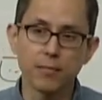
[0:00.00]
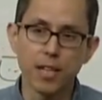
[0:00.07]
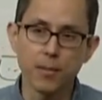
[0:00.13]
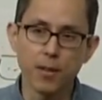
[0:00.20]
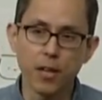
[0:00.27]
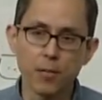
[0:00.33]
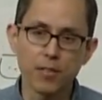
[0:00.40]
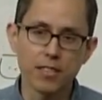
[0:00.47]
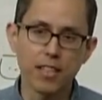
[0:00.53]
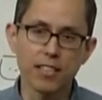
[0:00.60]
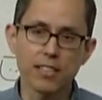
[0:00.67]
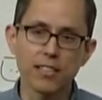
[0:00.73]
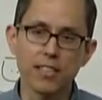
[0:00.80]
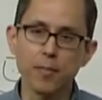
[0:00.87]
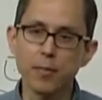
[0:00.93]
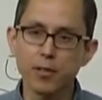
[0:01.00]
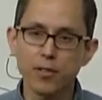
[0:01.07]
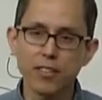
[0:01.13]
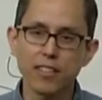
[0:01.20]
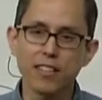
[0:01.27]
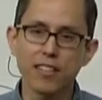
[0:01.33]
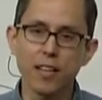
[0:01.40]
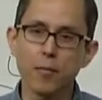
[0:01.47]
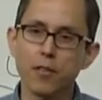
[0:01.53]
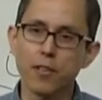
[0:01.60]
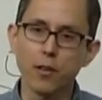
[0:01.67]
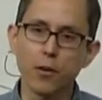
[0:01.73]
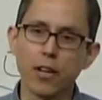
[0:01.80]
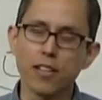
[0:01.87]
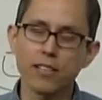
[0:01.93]
My mom is actually an immigrant, came to
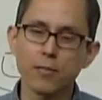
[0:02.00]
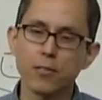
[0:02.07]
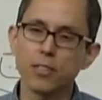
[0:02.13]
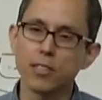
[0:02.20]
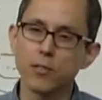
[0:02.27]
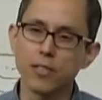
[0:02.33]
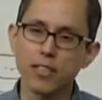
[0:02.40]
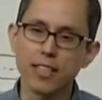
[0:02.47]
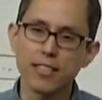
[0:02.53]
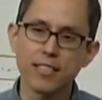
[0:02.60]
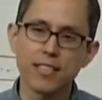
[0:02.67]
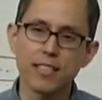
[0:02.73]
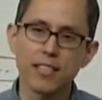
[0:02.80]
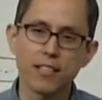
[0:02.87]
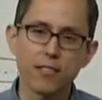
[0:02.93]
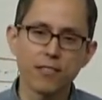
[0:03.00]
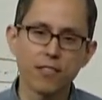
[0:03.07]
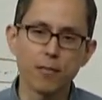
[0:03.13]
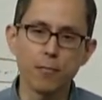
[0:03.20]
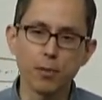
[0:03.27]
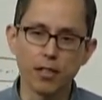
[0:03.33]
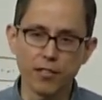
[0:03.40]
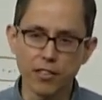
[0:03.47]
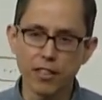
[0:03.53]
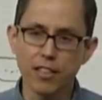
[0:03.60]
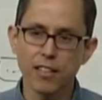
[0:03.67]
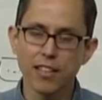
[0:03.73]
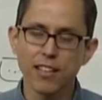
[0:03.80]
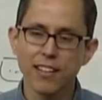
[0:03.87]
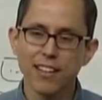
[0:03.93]
the U S when she was eighteen from
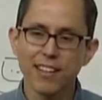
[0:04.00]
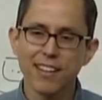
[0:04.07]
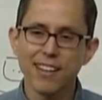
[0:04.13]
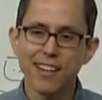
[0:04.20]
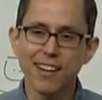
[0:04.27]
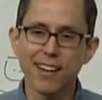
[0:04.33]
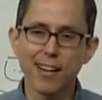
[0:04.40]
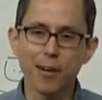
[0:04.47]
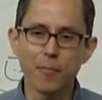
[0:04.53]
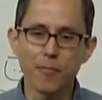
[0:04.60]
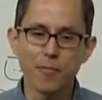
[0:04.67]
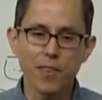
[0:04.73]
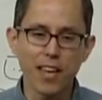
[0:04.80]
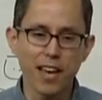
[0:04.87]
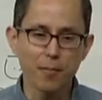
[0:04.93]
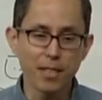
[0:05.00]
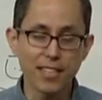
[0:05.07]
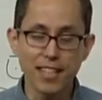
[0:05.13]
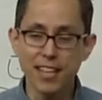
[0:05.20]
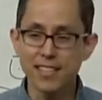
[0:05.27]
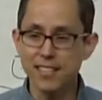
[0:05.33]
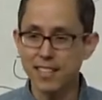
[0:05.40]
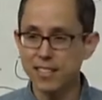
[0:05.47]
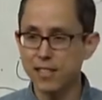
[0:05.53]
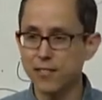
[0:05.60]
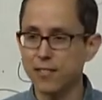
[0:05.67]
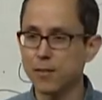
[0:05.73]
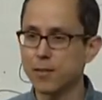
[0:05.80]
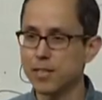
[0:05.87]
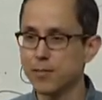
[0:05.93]
Bolivia. Um, and my dad is actually
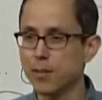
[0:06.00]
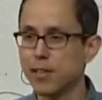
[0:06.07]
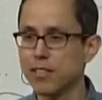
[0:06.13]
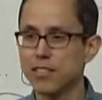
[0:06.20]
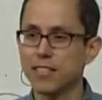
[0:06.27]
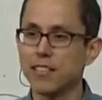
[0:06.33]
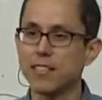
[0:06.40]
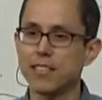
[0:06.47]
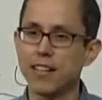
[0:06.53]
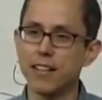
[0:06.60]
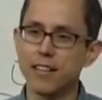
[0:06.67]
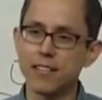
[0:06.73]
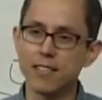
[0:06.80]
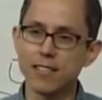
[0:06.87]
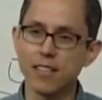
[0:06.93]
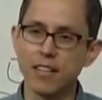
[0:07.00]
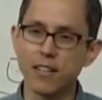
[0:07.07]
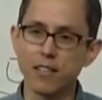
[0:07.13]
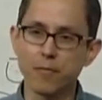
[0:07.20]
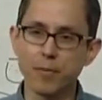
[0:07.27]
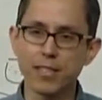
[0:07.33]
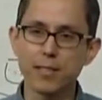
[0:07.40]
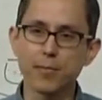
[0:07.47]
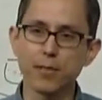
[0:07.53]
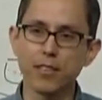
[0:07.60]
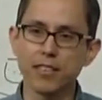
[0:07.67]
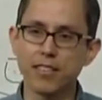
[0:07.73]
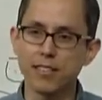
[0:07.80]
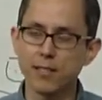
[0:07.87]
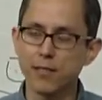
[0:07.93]
from a small steel town outside of
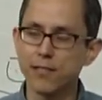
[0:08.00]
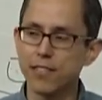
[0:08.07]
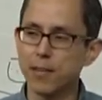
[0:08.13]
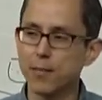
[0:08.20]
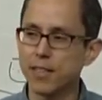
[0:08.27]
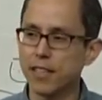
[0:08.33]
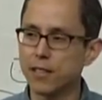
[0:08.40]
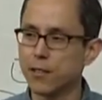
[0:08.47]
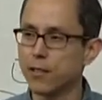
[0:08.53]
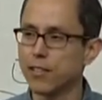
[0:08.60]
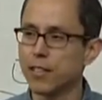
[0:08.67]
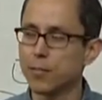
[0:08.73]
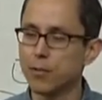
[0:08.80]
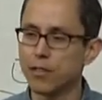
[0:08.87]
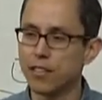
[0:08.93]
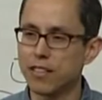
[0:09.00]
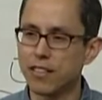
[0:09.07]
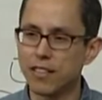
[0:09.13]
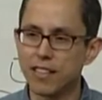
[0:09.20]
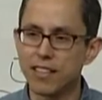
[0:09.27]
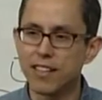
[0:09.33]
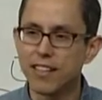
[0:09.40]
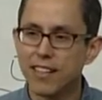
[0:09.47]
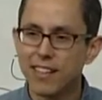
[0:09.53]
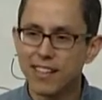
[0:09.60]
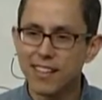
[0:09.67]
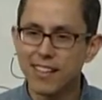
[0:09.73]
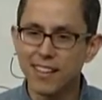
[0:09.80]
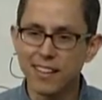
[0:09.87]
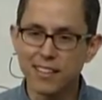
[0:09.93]
Pittsburgh. His whole family had grown up working in
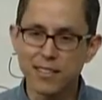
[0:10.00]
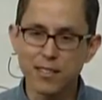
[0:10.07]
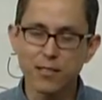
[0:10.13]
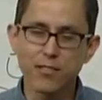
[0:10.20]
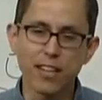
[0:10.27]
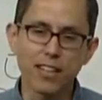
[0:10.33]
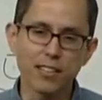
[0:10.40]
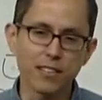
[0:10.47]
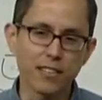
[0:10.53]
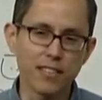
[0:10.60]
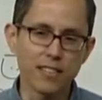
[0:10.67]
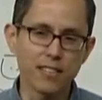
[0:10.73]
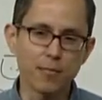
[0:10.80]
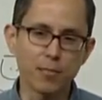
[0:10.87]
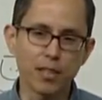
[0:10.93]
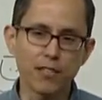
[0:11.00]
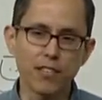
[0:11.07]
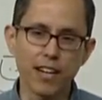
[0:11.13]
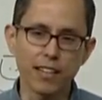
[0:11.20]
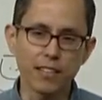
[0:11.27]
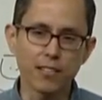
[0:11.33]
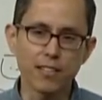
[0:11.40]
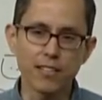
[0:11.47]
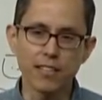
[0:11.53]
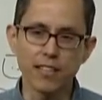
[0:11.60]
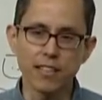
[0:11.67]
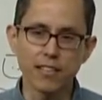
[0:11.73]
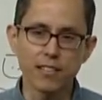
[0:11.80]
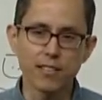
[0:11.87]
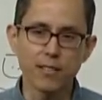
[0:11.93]
uh, the steel factories and brick factories there.